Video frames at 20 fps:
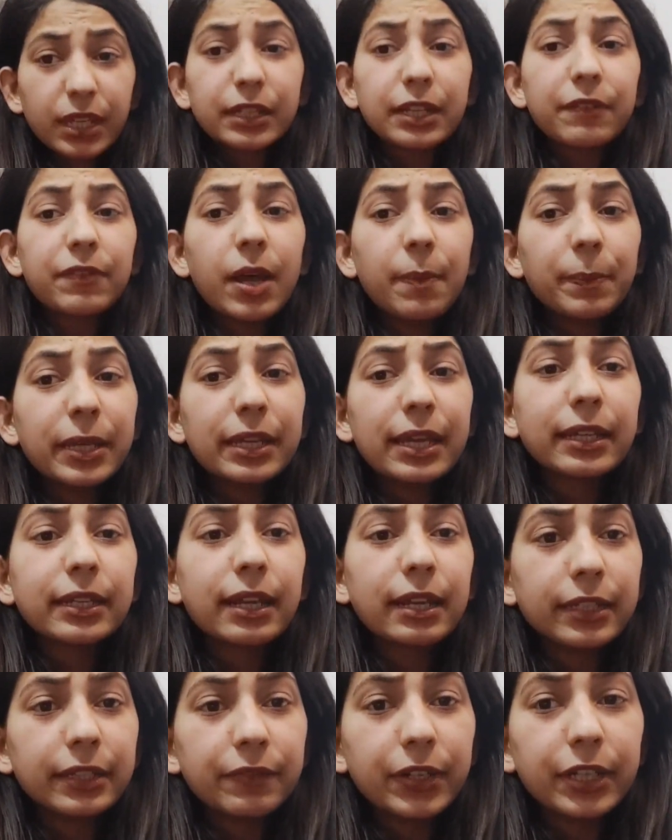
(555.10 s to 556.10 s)
Developing and
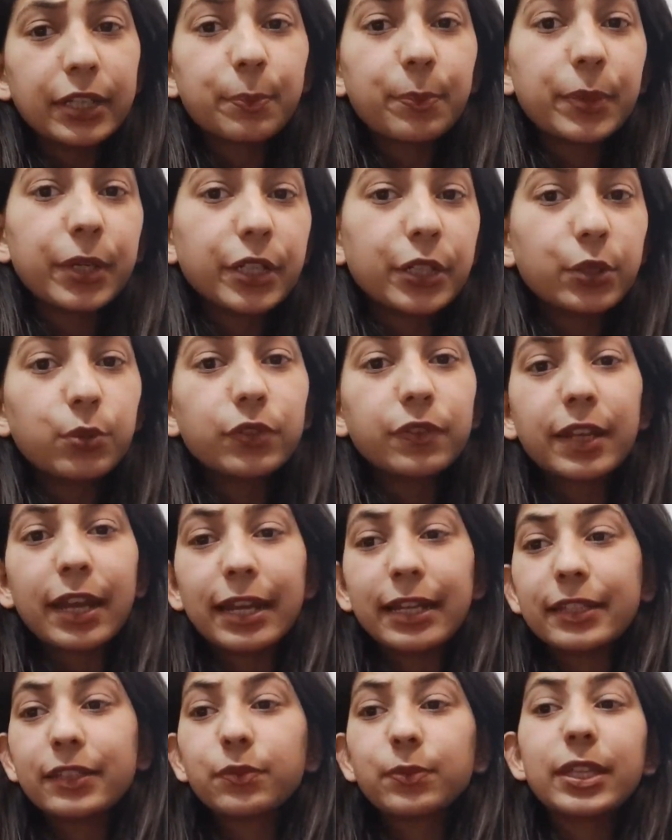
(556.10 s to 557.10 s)
cultivating produce
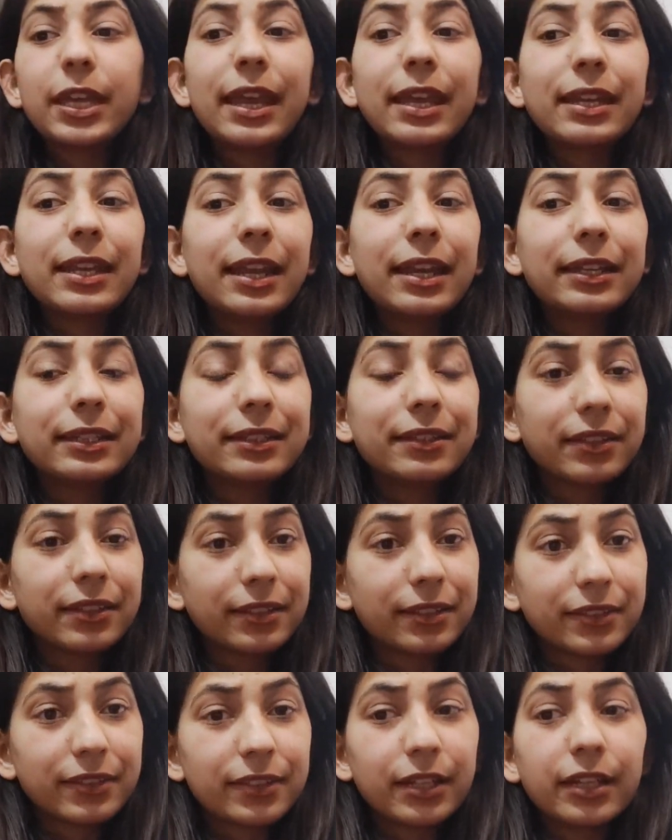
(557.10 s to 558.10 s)
varieties with inherent
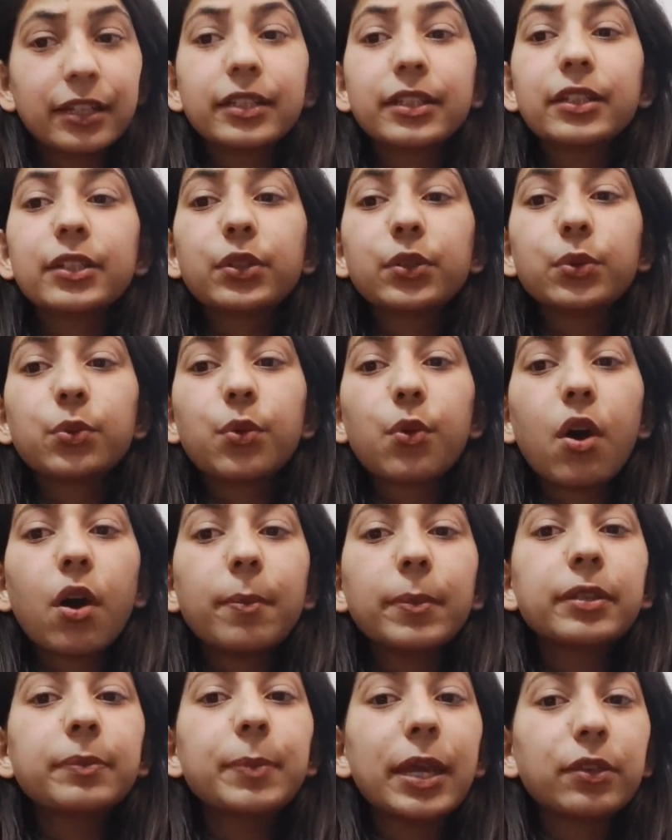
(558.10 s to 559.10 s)
resistance to
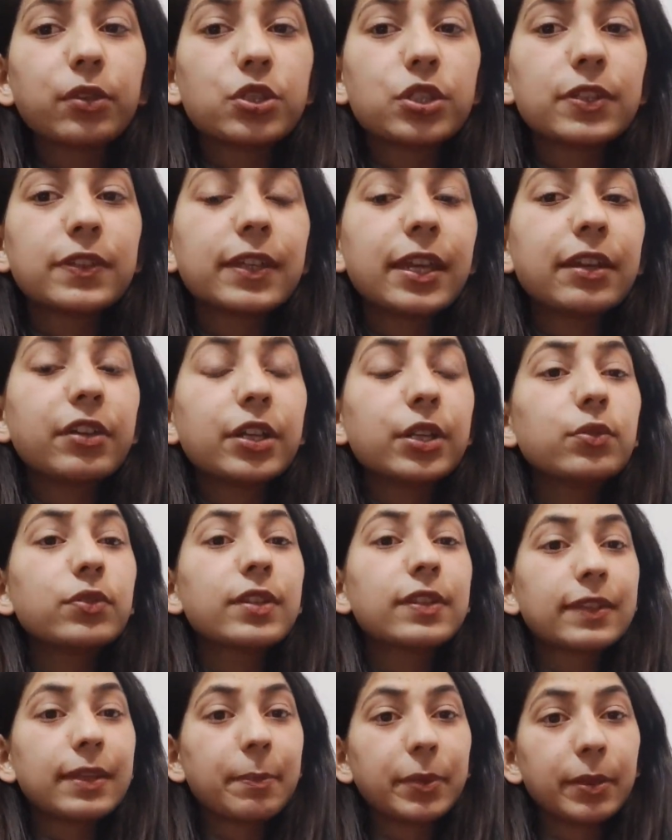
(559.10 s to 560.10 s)
common pathogens can reduce
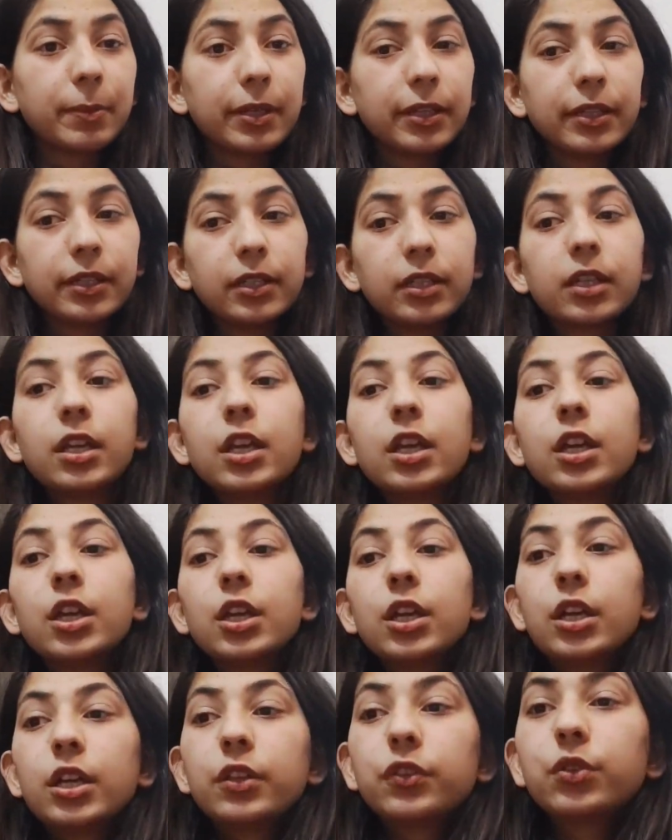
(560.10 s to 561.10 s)
susceptibility.
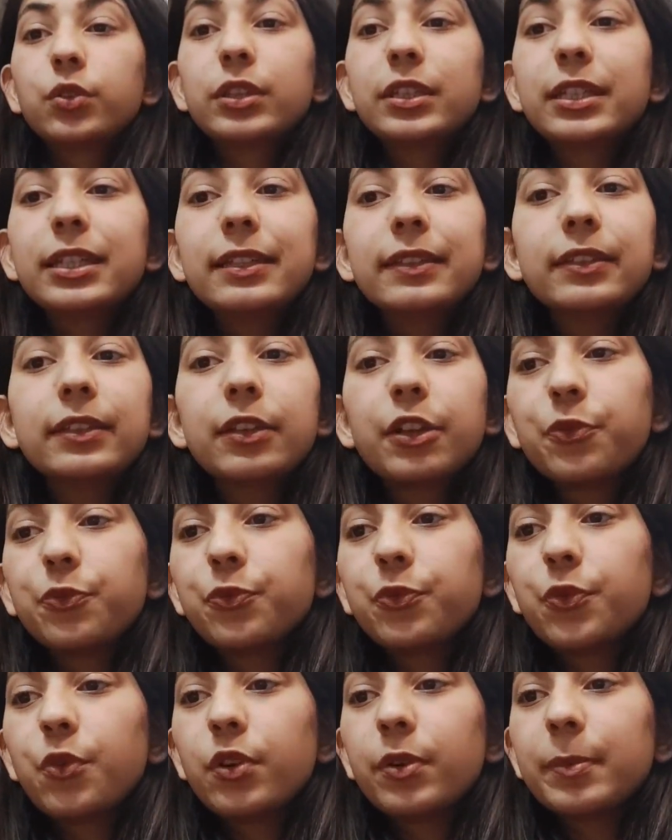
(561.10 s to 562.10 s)
So these
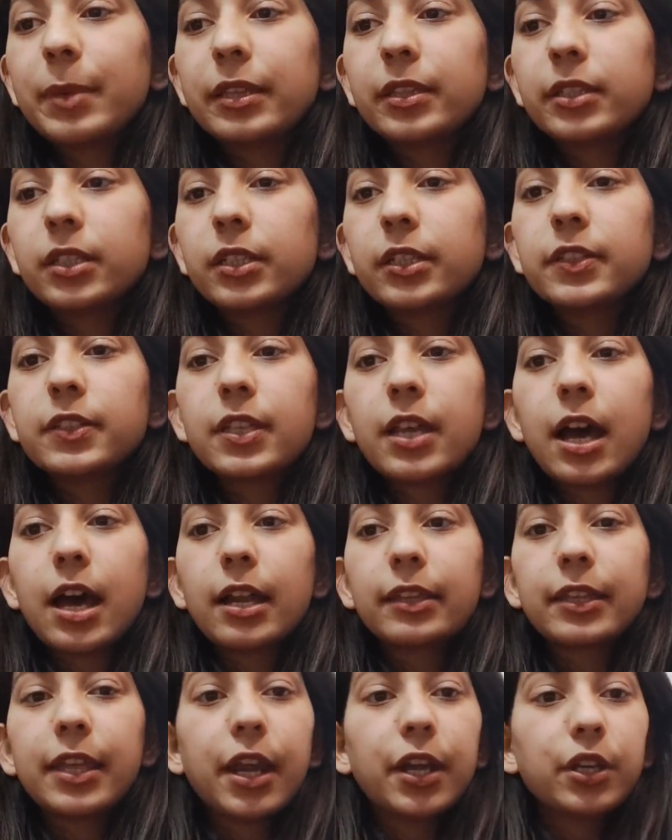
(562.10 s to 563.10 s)
four methods
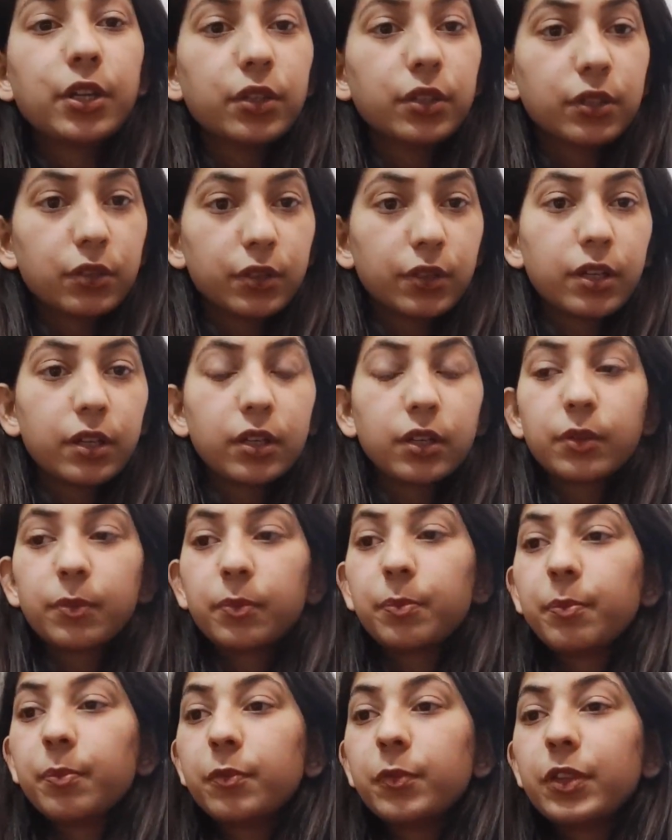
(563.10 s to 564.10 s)
are there,
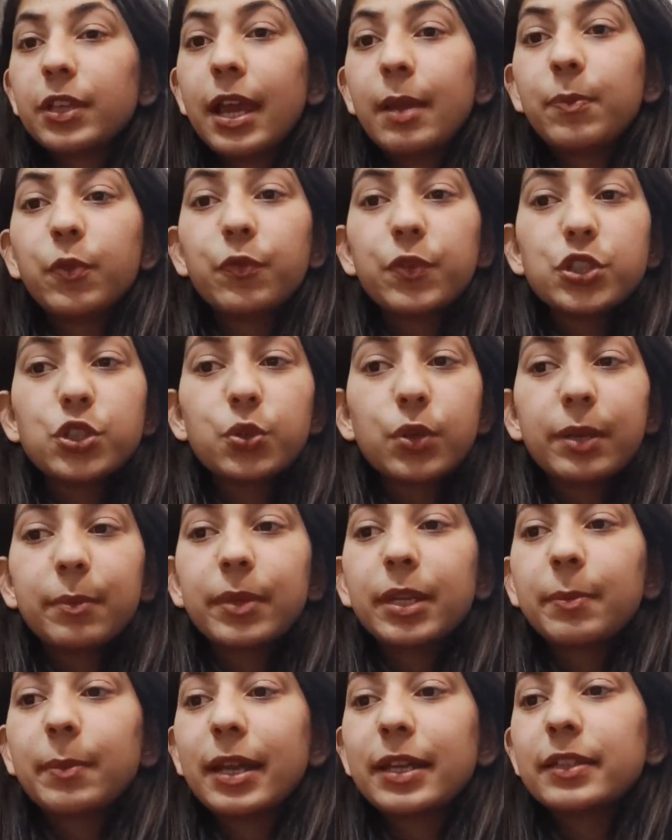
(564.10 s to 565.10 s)
with the help of which you can
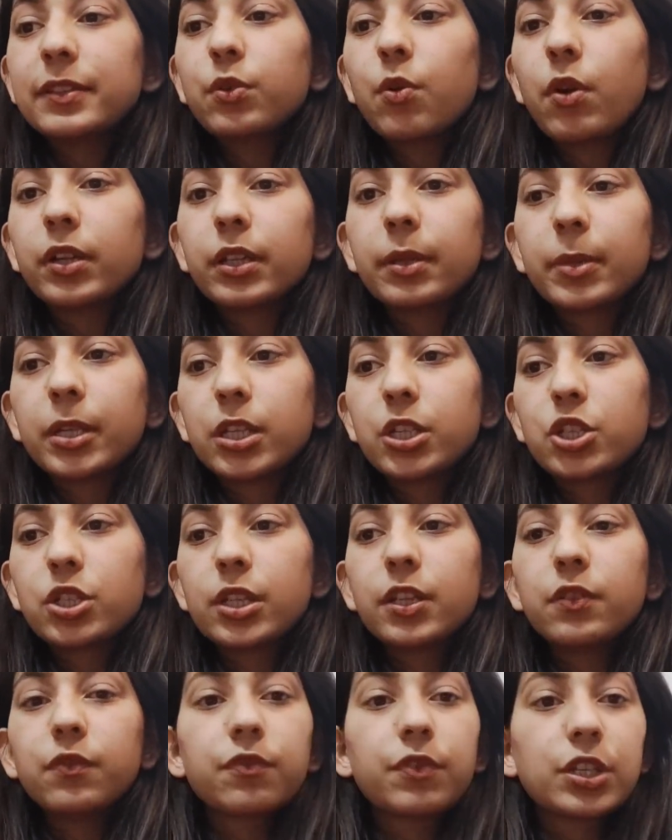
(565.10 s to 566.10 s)
minimize
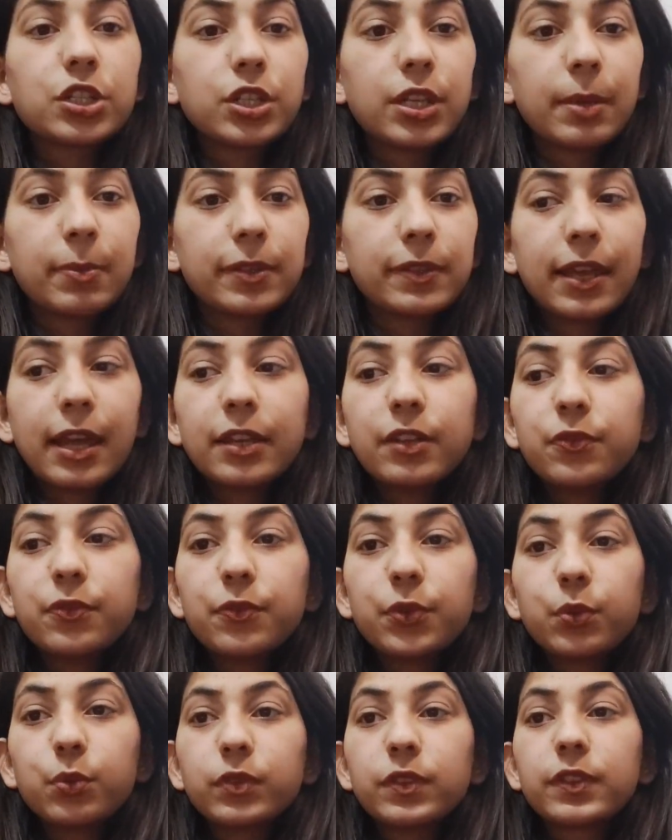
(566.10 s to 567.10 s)
contamination in vegetables and
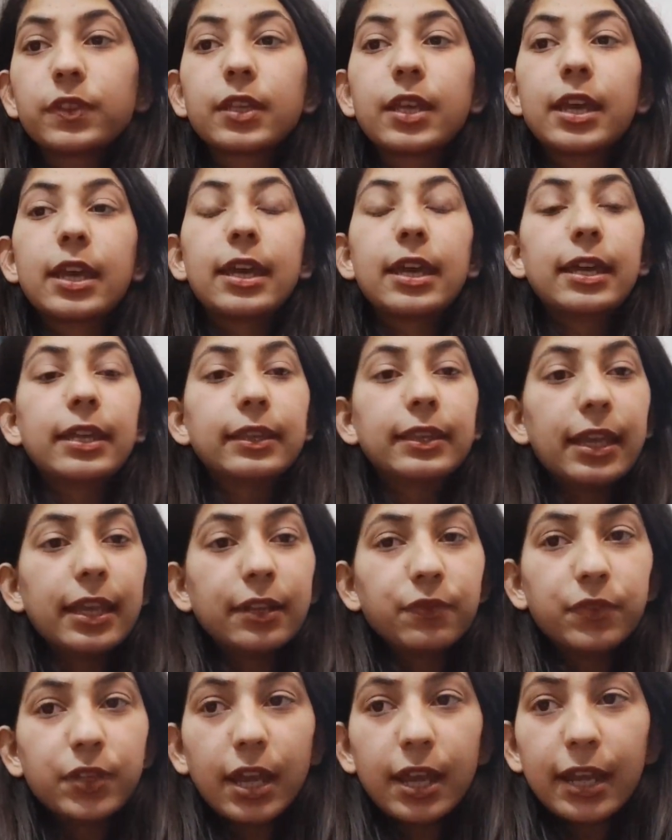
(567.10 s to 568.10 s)
fruits.
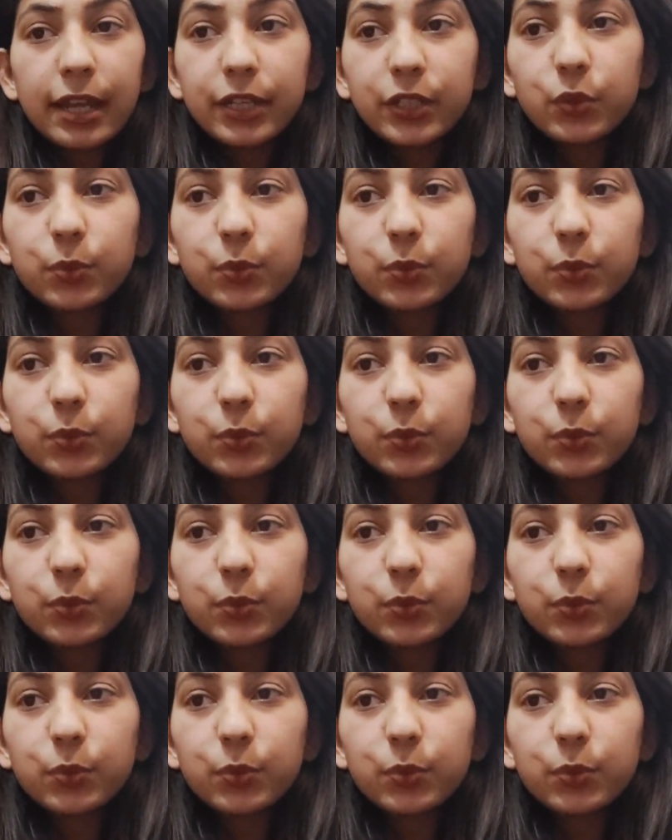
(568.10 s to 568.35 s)
Then we are heading